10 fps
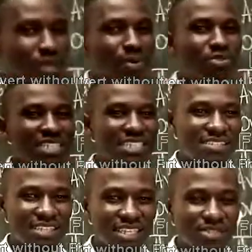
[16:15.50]
about
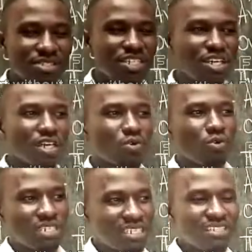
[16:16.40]
distilled
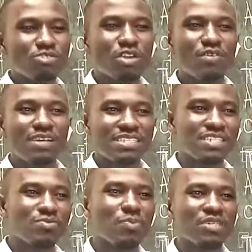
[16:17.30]
water. I think I've ever
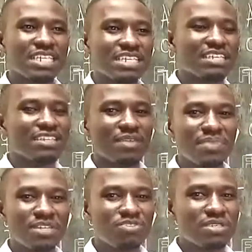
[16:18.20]
seen people taking their
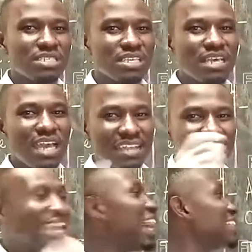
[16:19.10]
batteries and
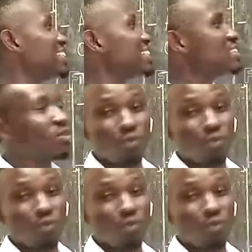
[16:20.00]
they add in